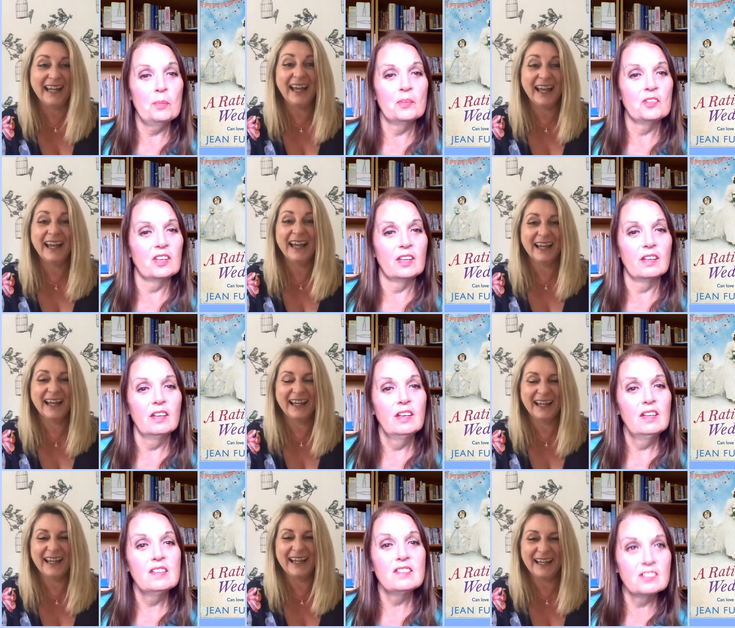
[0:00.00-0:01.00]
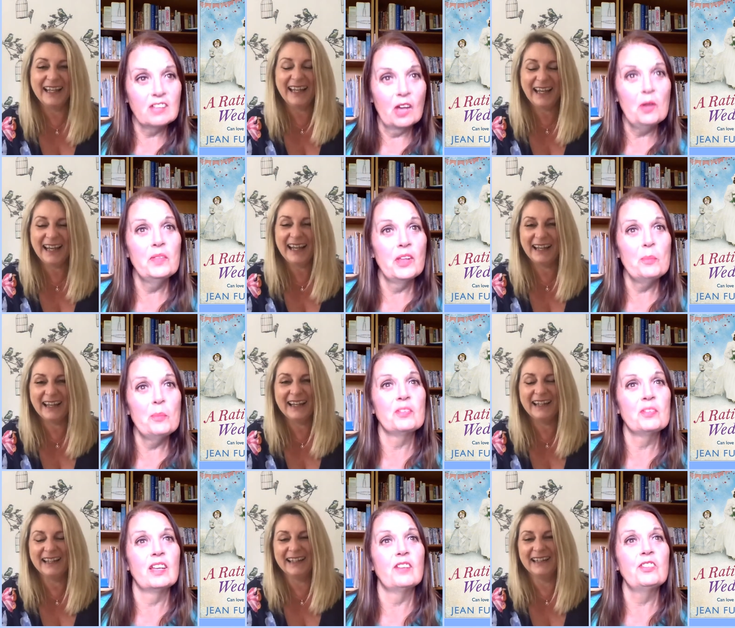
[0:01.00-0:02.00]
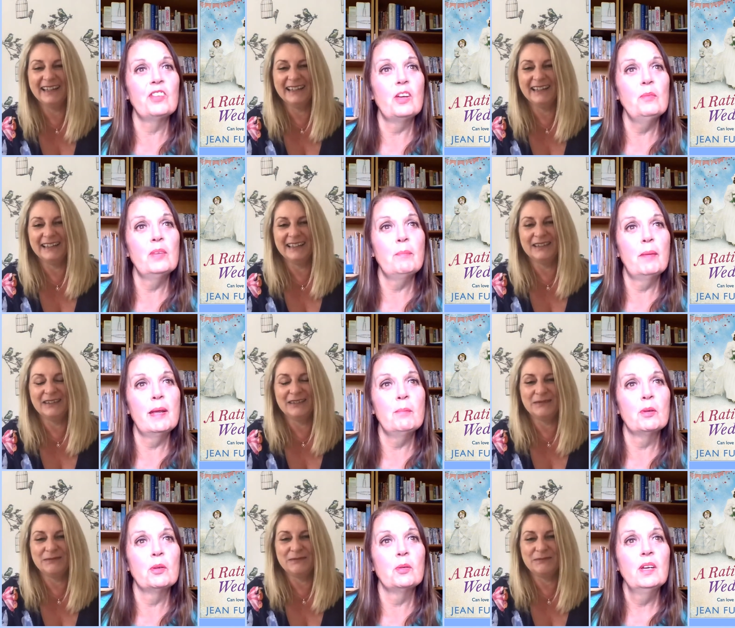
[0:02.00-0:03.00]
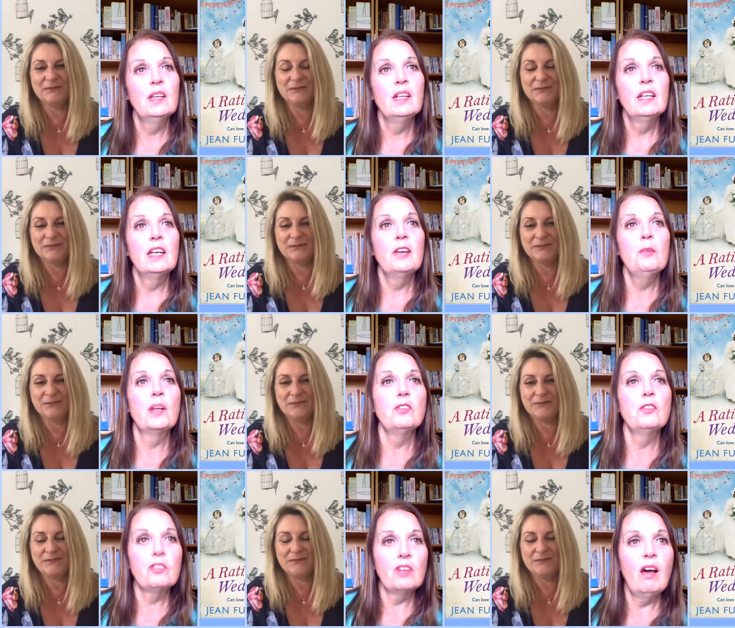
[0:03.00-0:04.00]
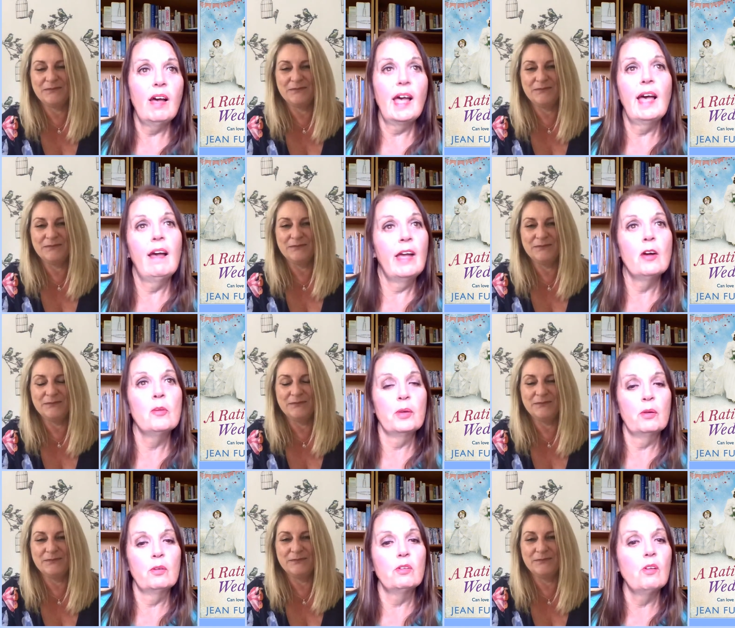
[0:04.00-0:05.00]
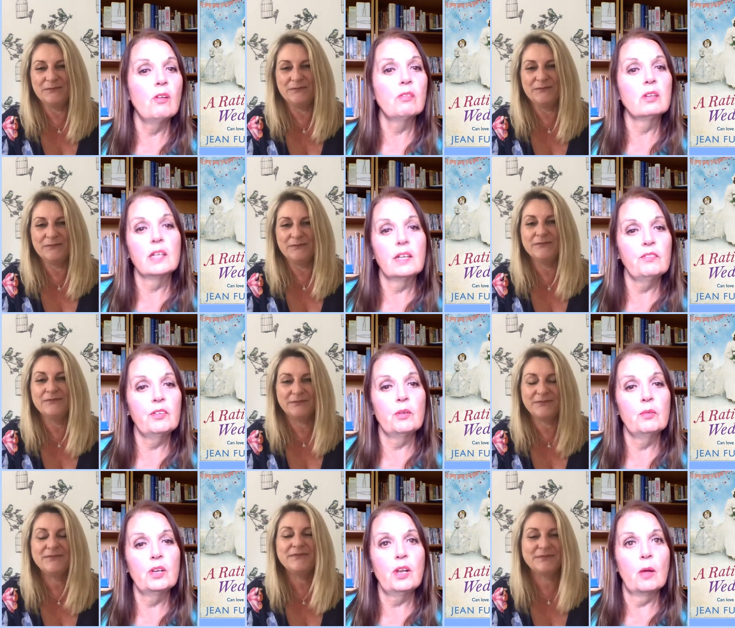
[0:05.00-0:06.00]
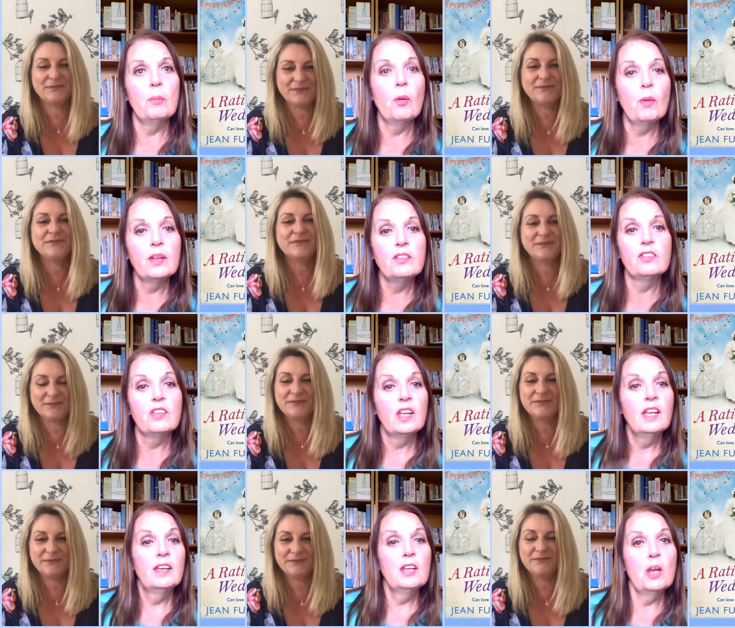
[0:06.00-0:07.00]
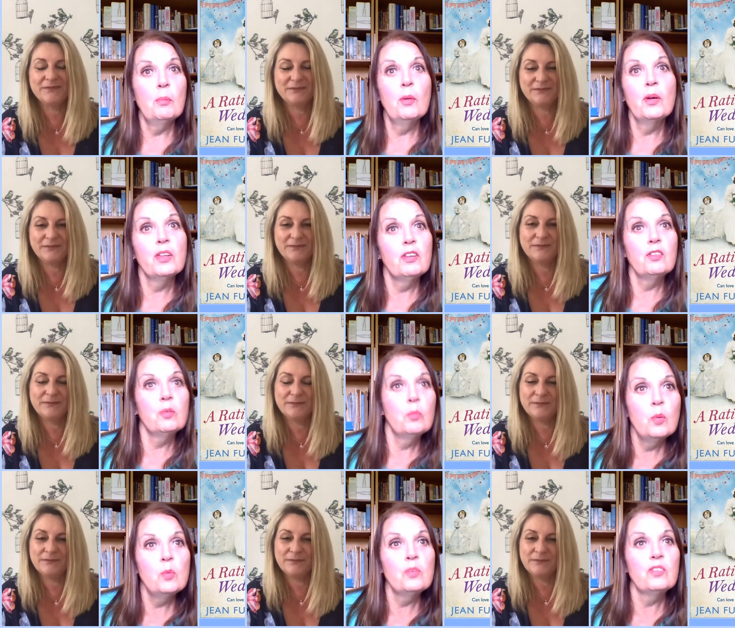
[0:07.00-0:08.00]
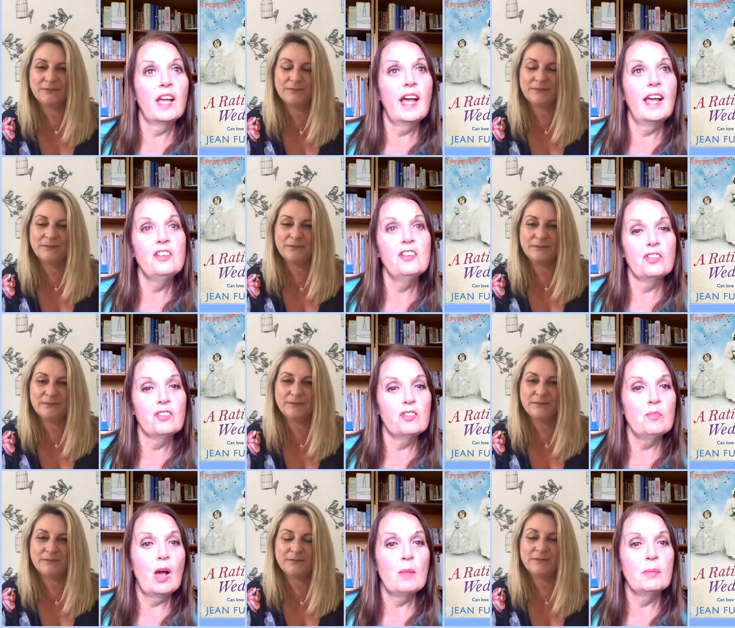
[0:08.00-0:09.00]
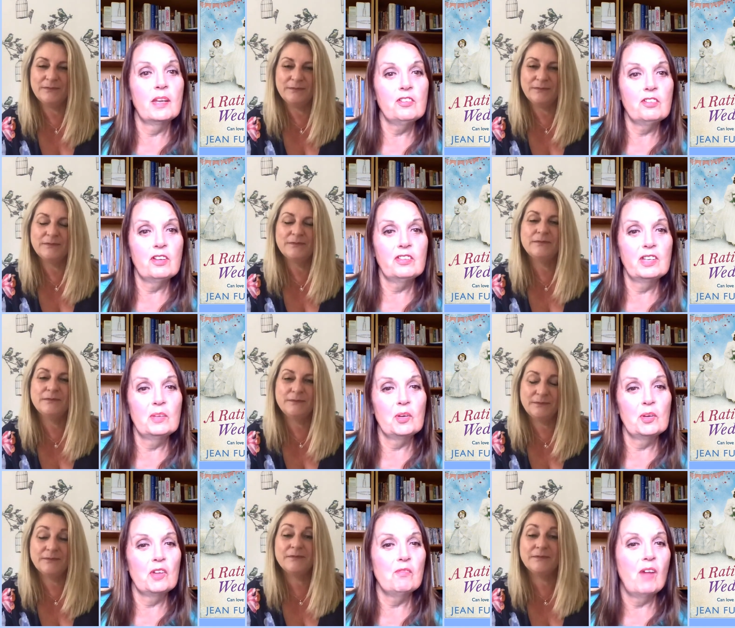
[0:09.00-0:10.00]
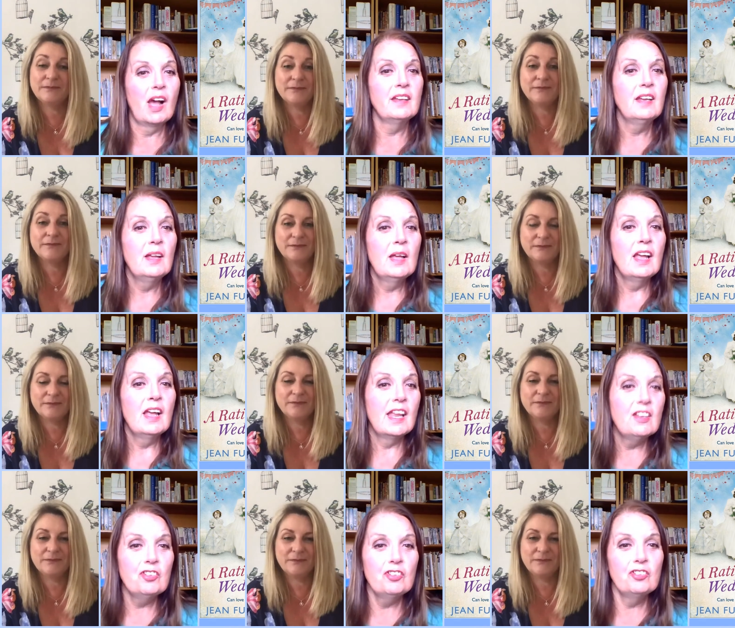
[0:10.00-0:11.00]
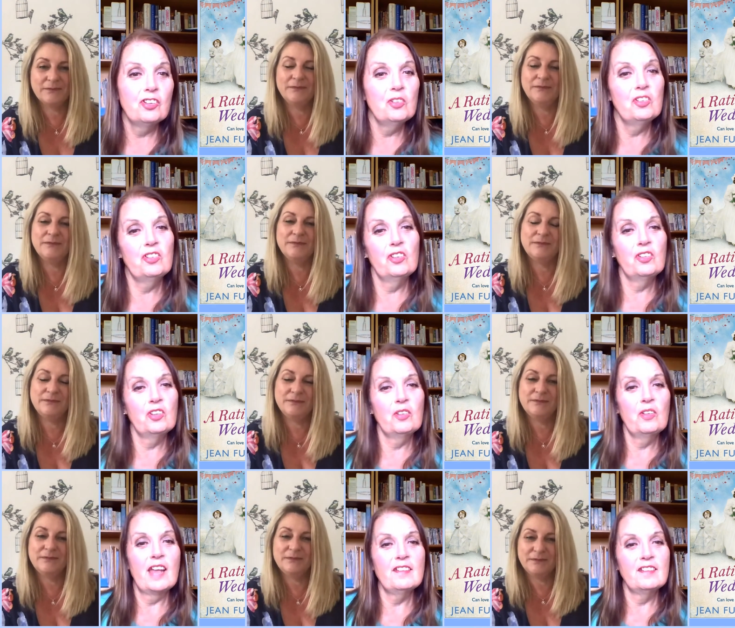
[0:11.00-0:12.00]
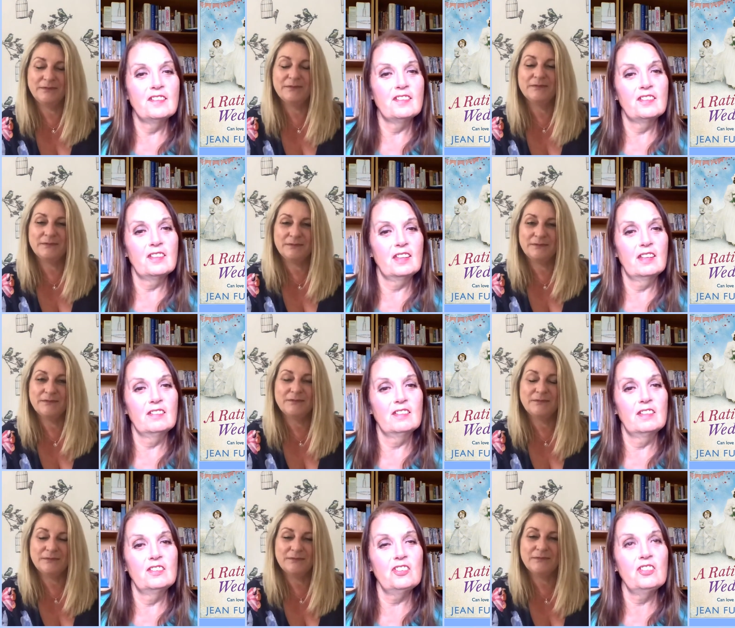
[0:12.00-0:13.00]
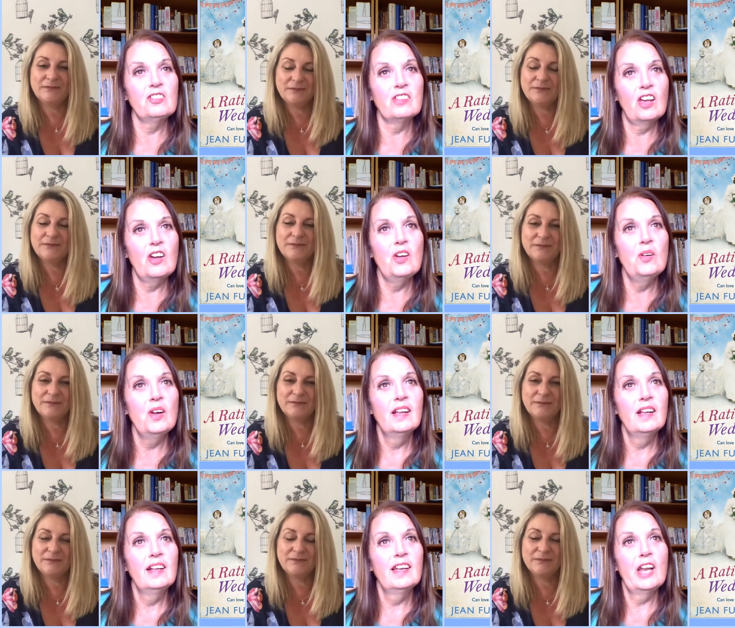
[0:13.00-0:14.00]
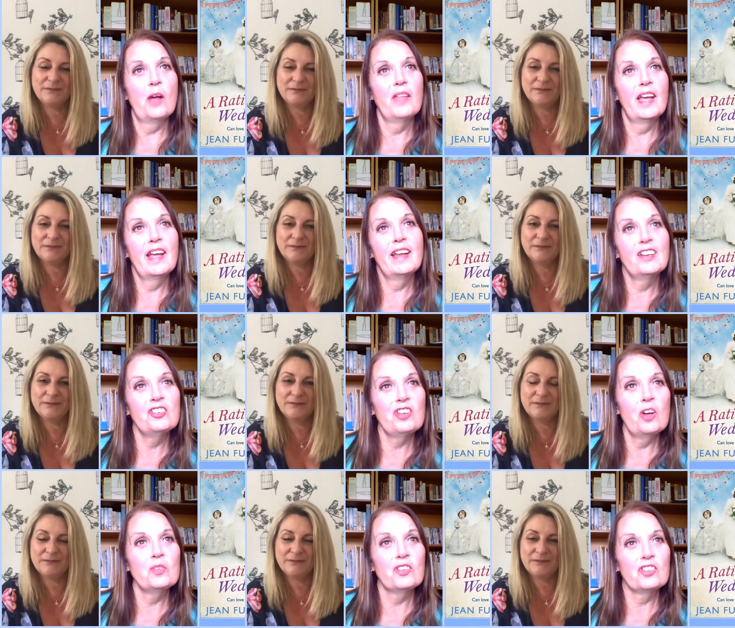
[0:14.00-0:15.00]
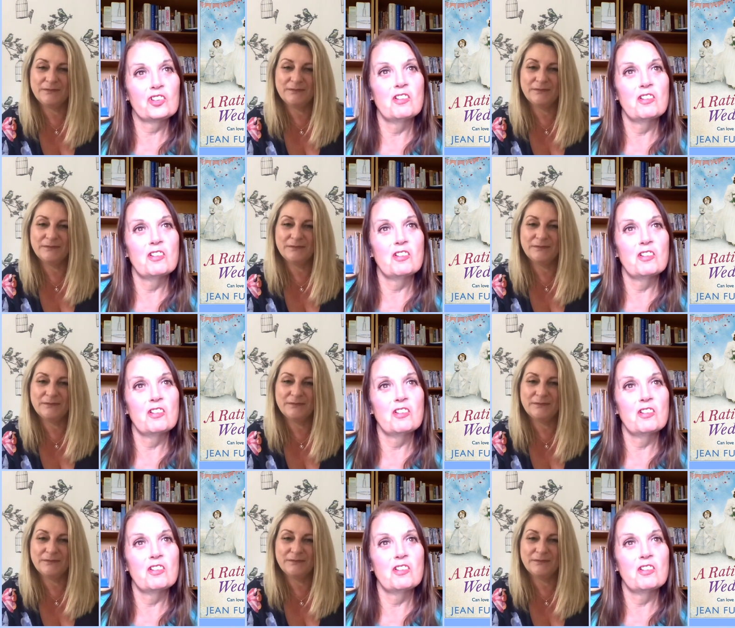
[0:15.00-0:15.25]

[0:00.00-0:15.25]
Speaker 1: opposite so yeah. the opposite of so many people who, who, when you start out, help you along and give you, you know, pointers, you know, point you towards agents who might be interested in what you're writing, introduce you to editors and things, and just so, you know, and, the, and a shoulder to